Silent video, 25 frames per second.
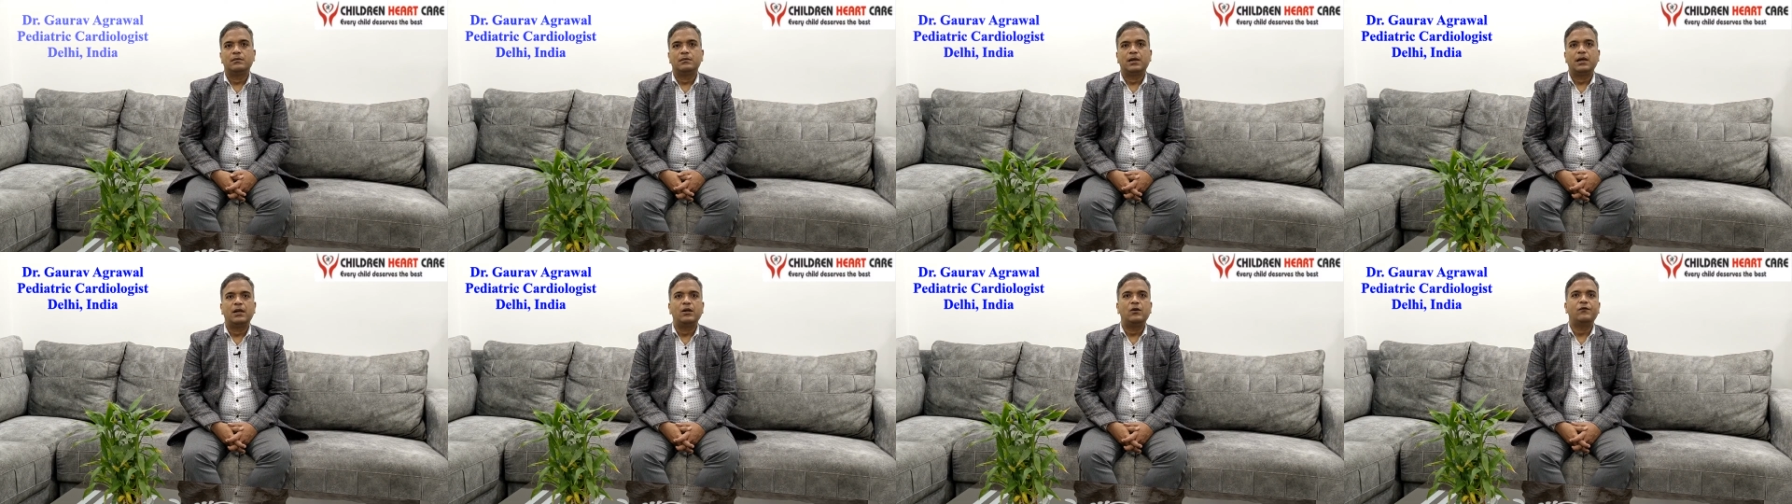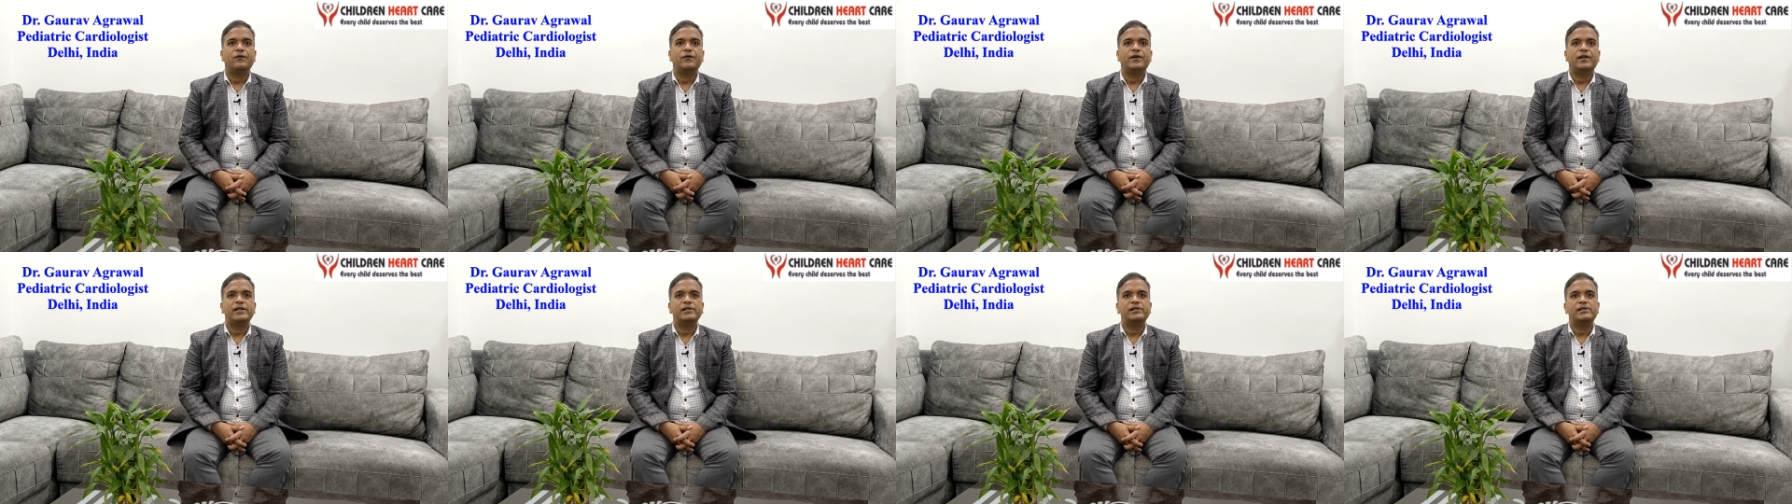Hello
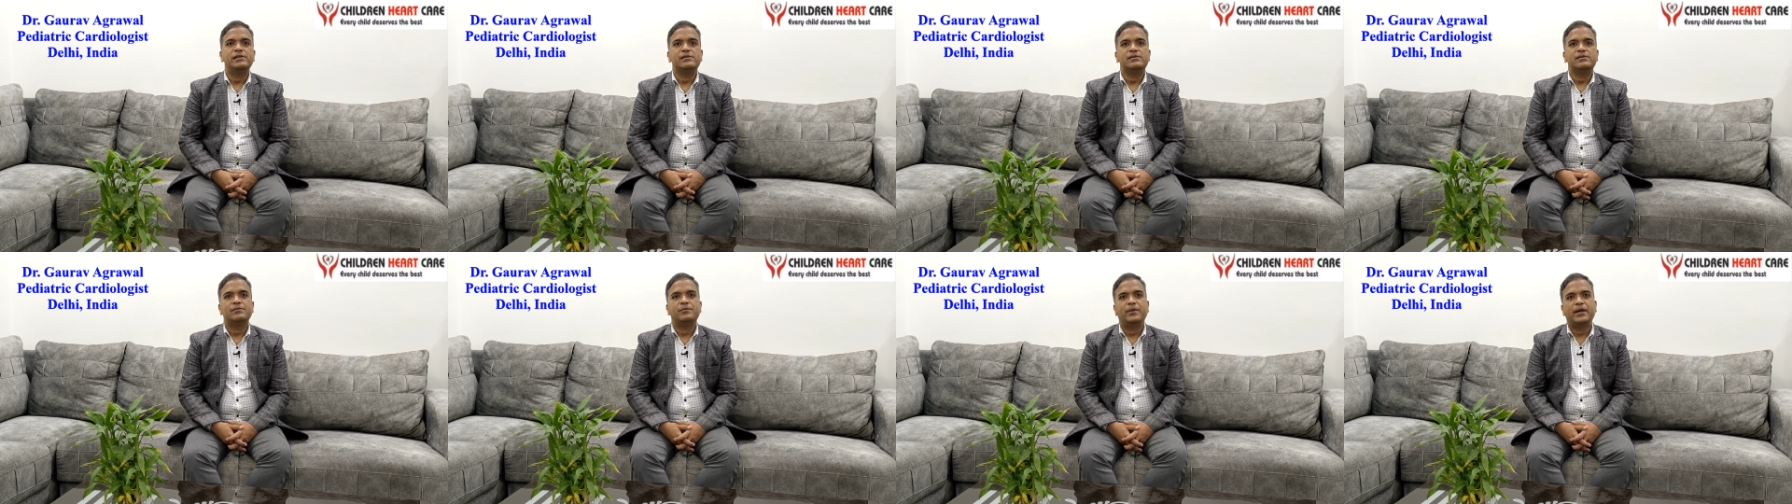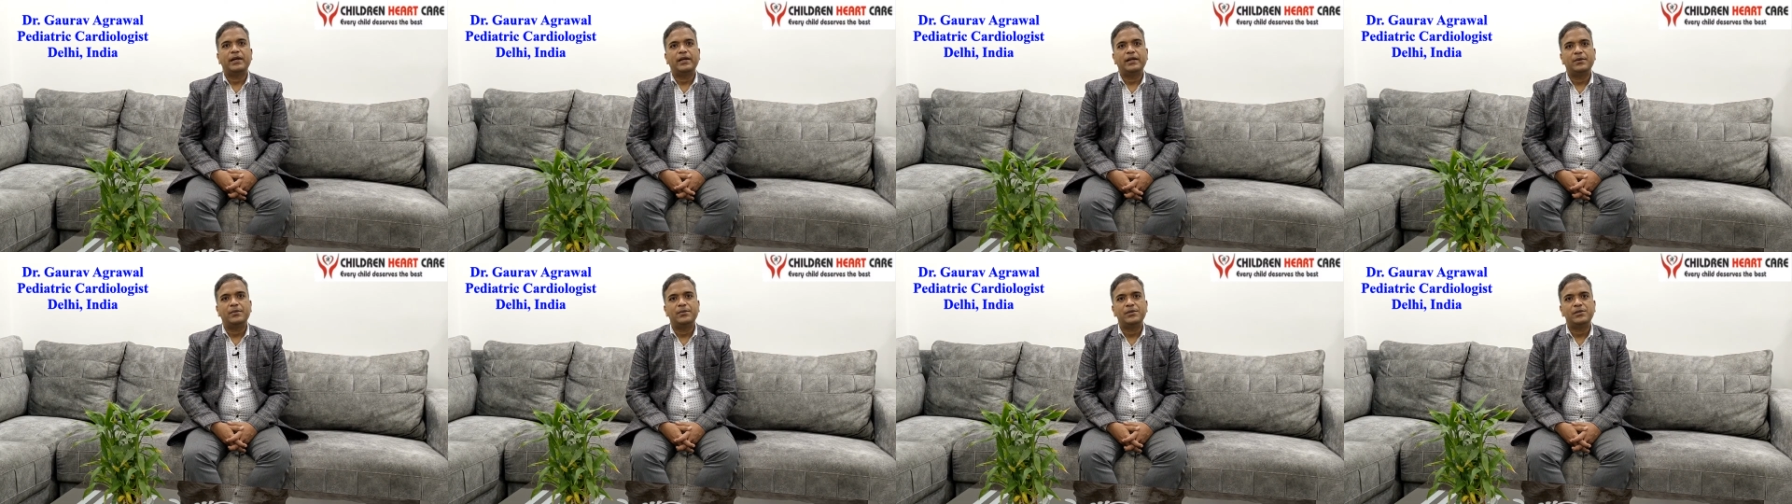friends,
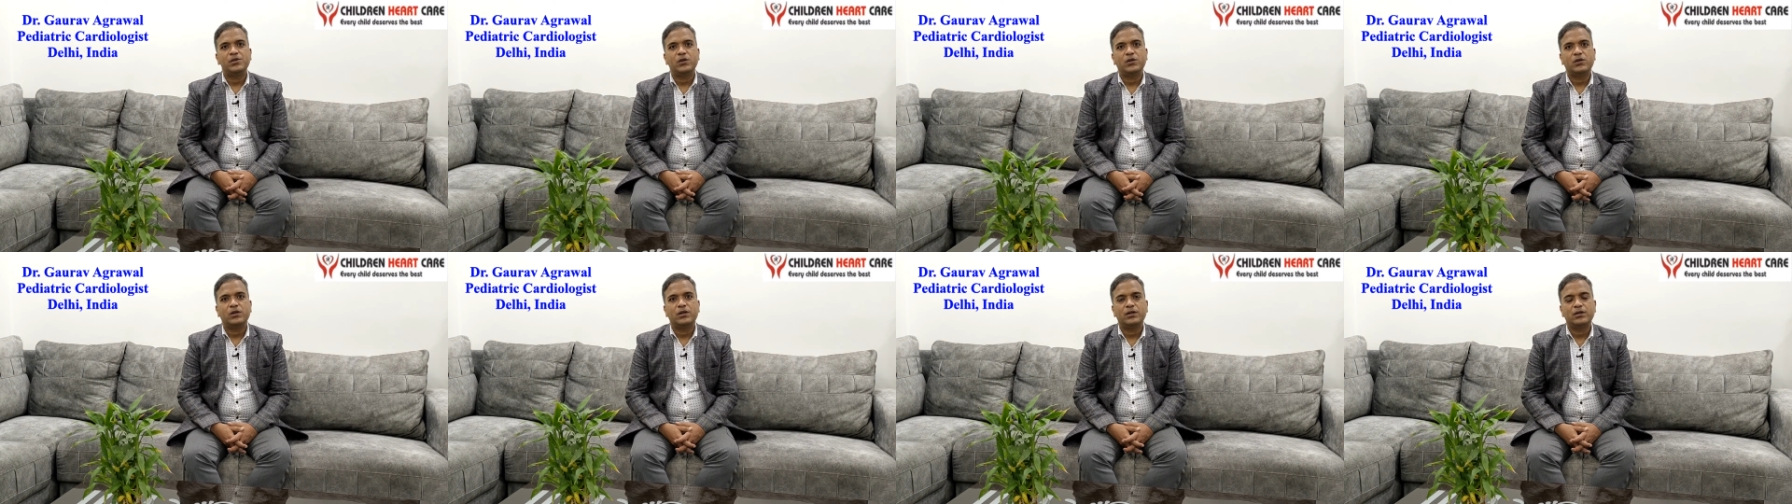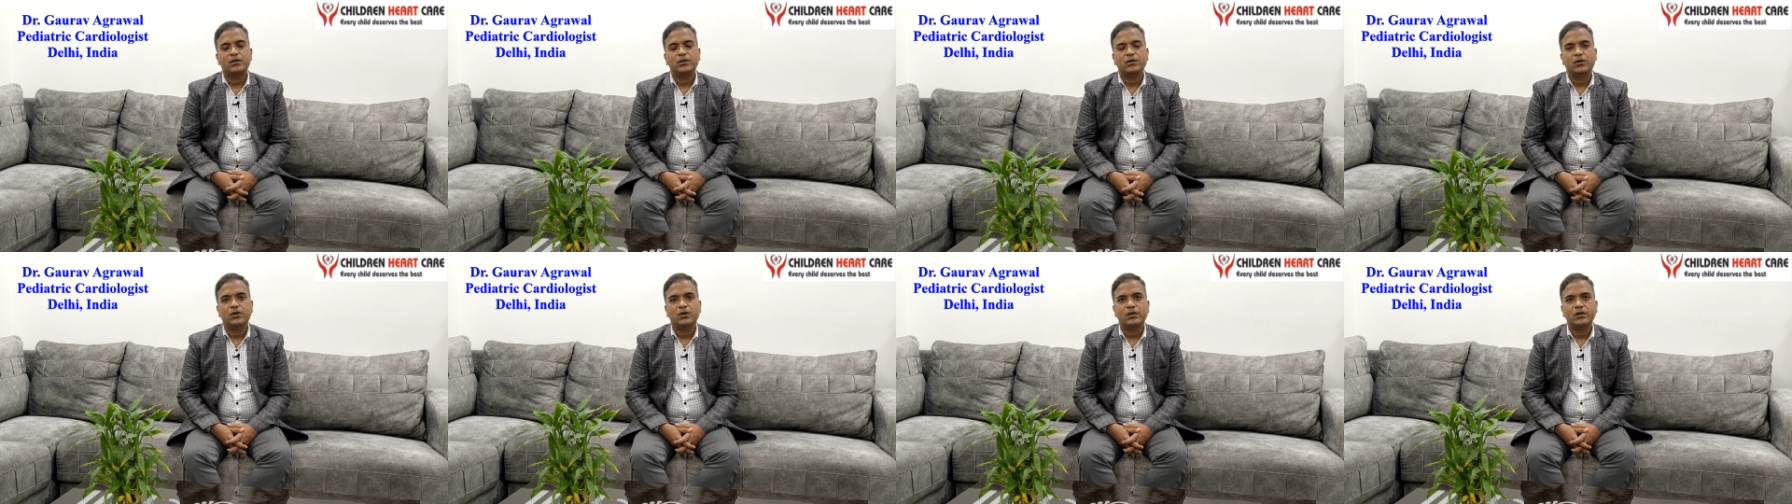my name is
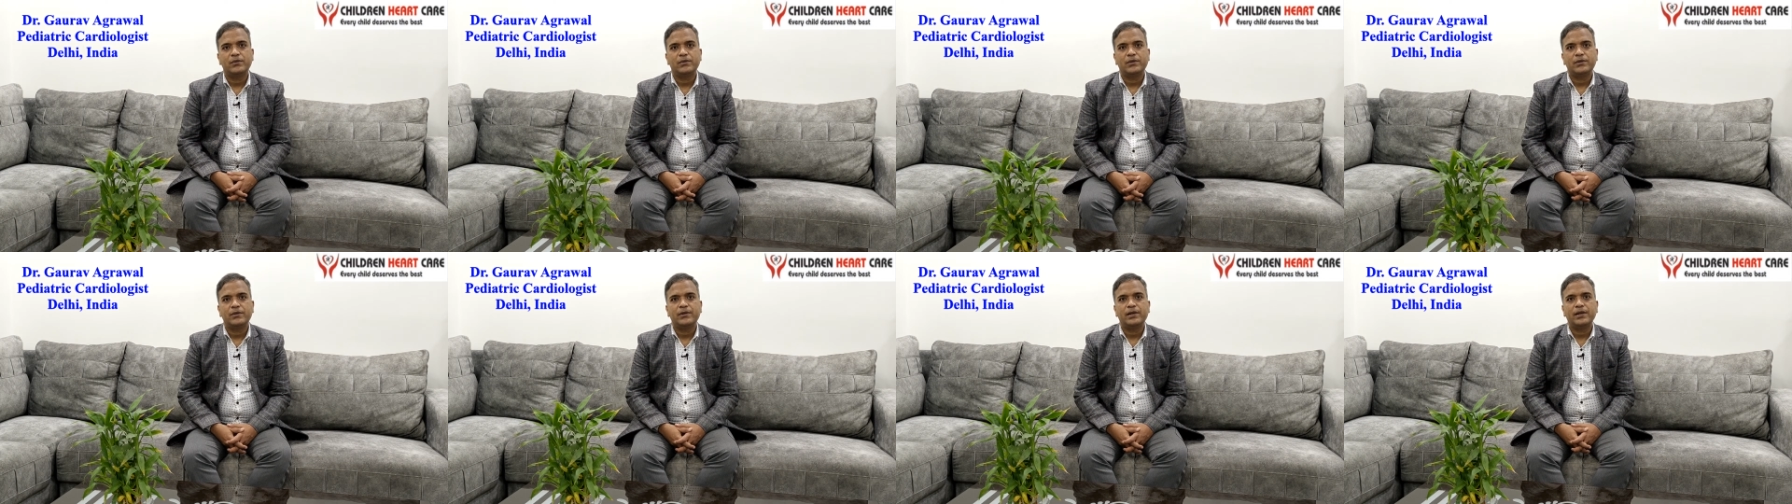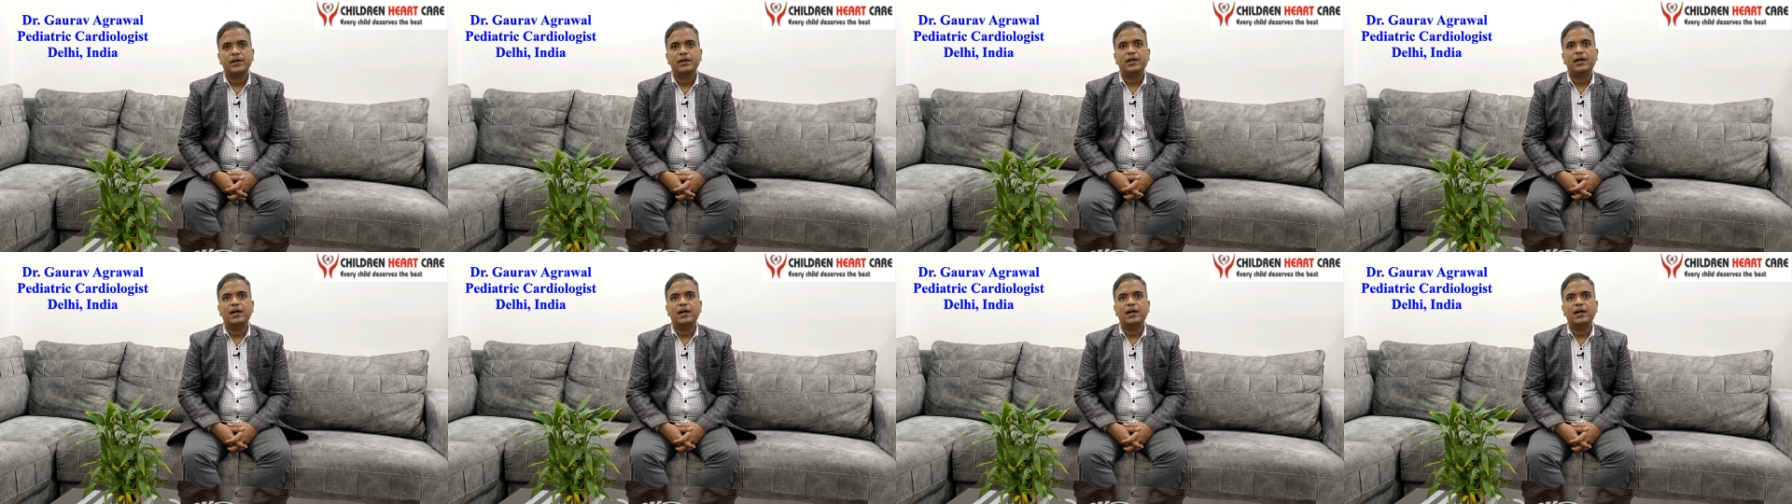Dr. Gaurav Agrawal.